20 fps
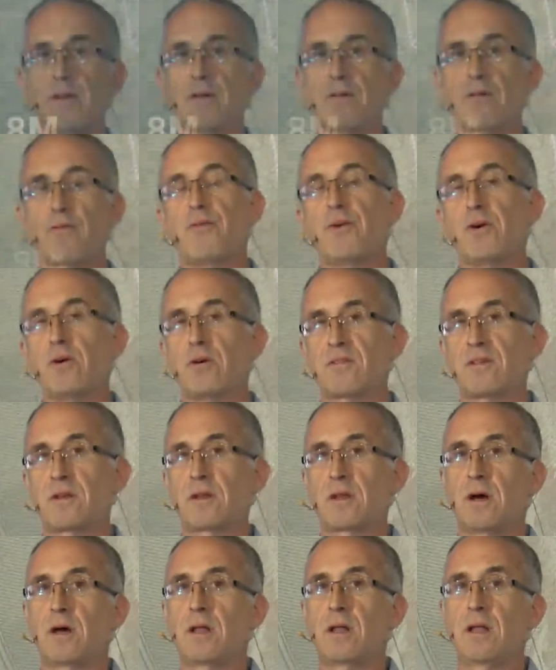those folks on an
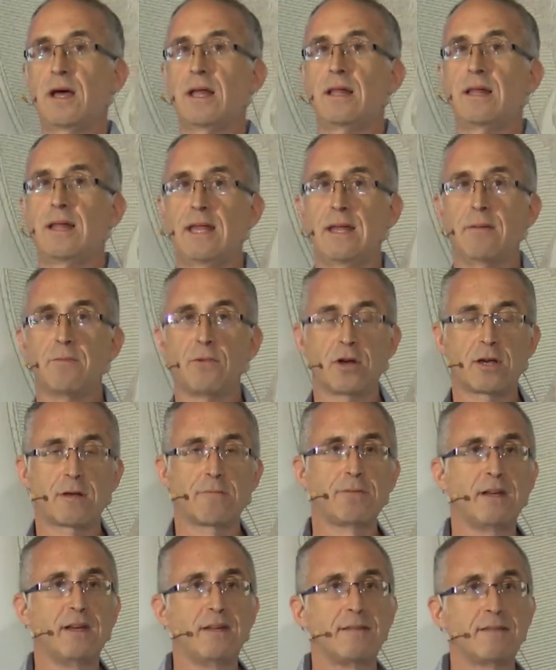online lending
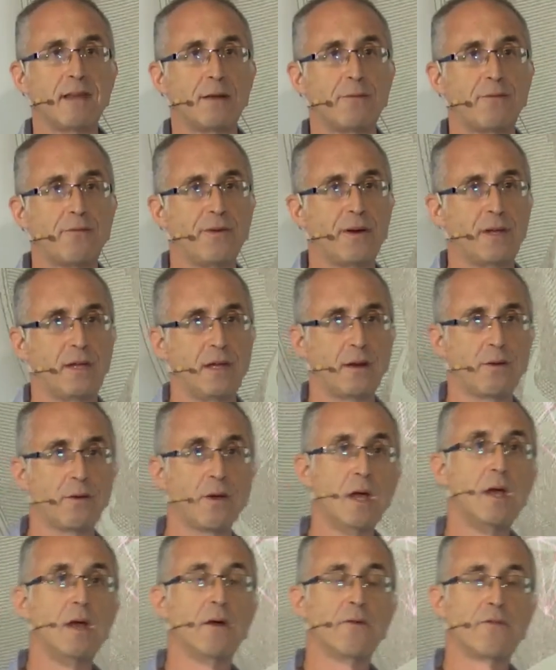marketplace get funding
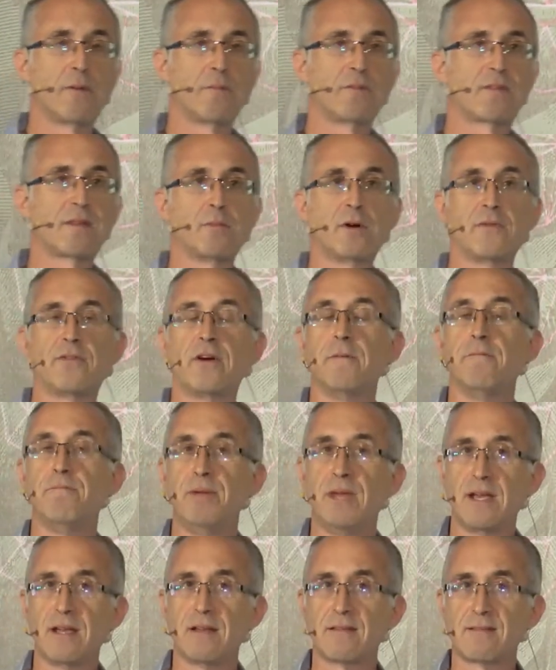from some of our
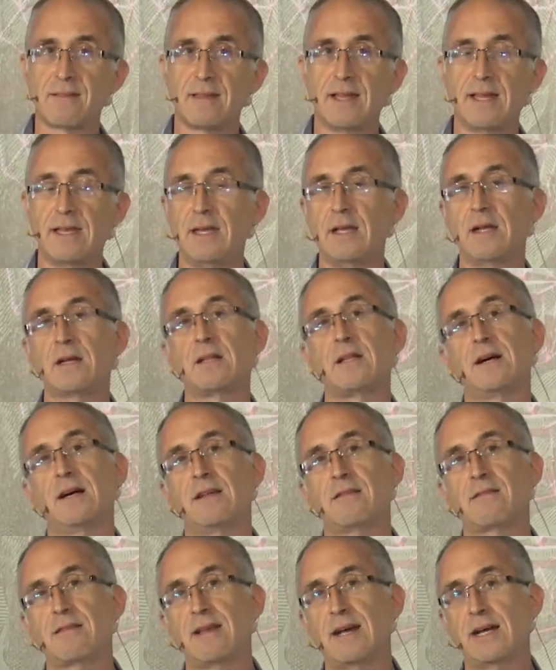biggest lending
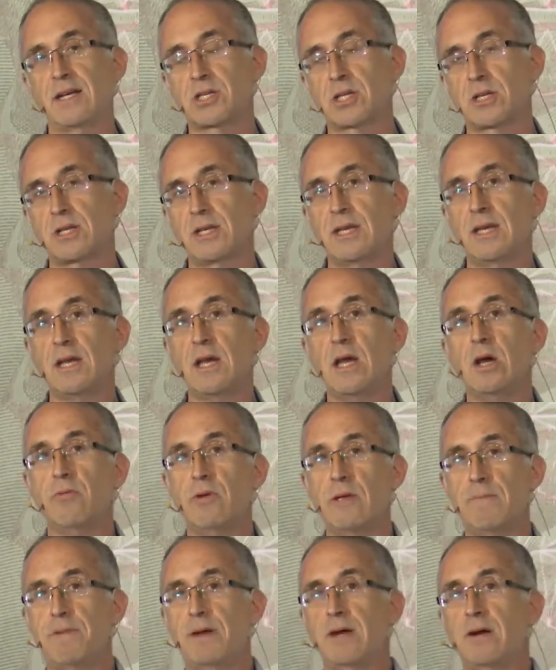clients nationally.
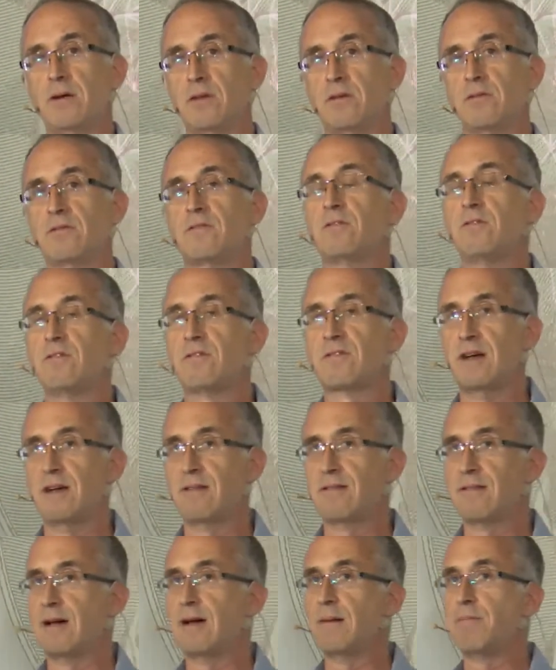We pair those two
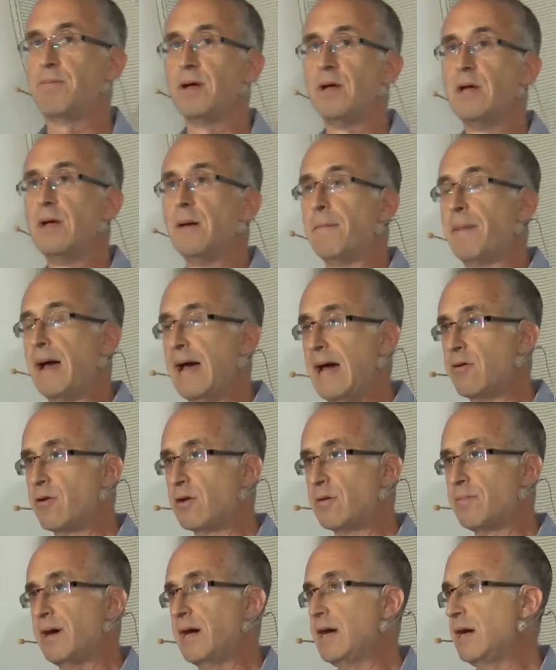sides up
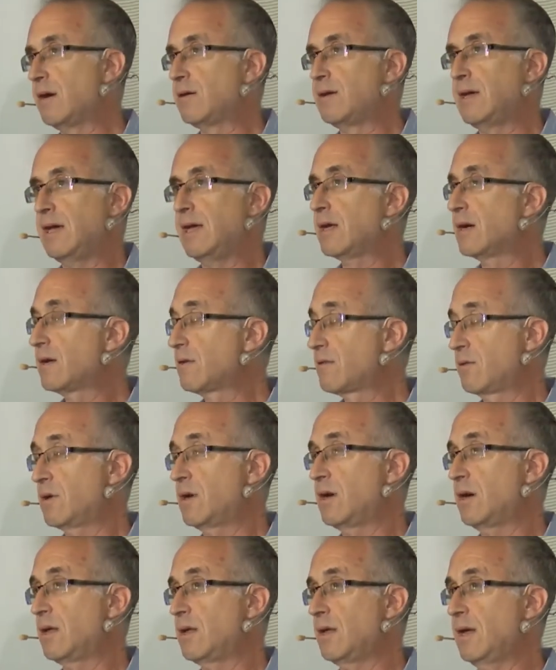powered by our data, so an
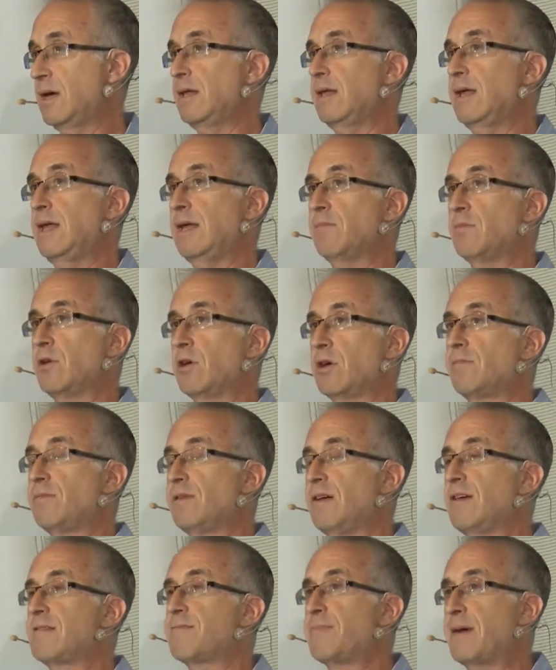online lending
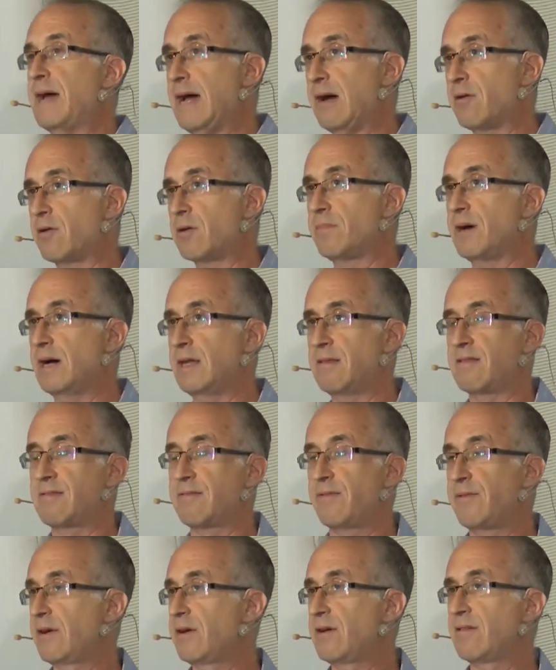marketplace powered by this
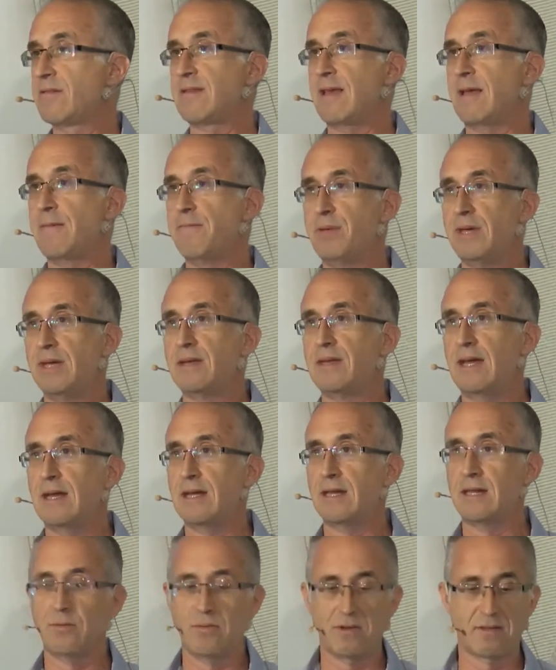very same big data
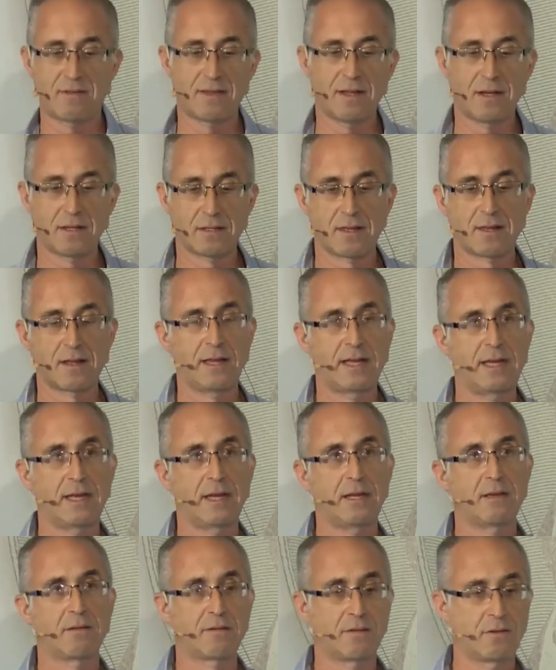that we sell to the lending
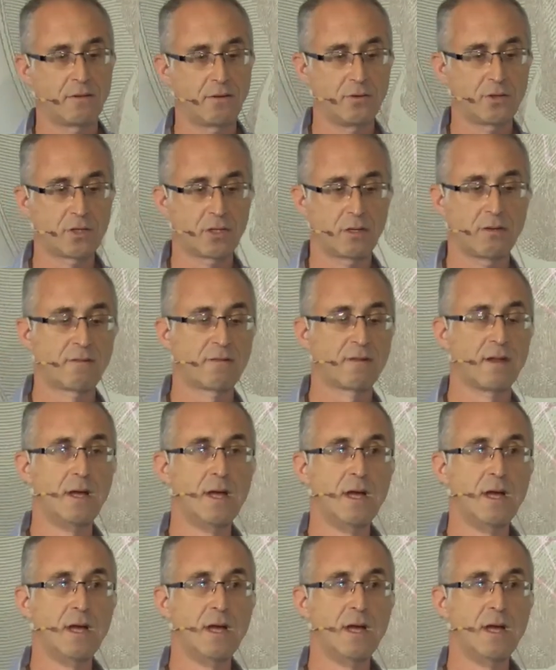institutions.